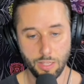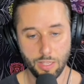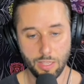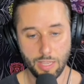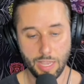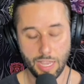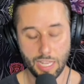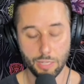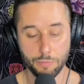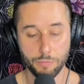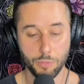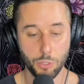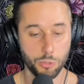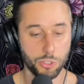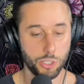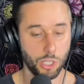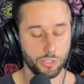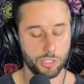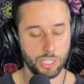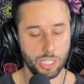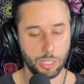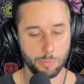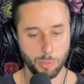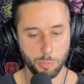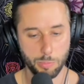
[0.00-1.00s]
And if you start
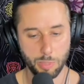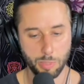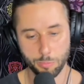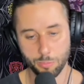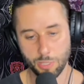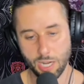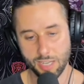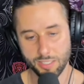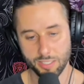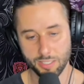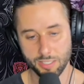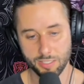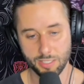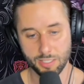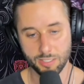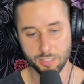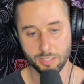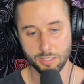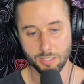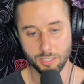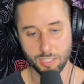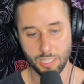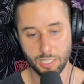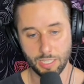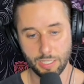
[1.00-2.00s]
to implement
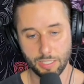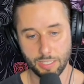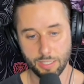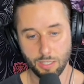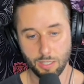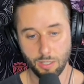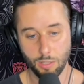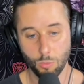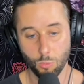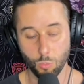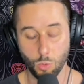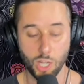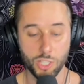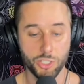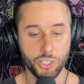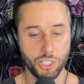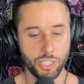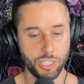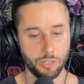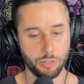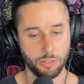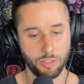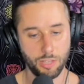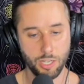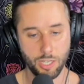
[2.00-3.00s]
practices like watching
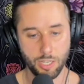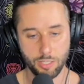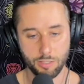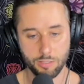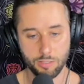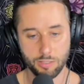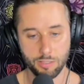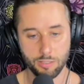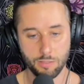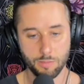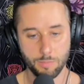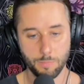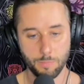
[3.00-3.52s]
your thoughts,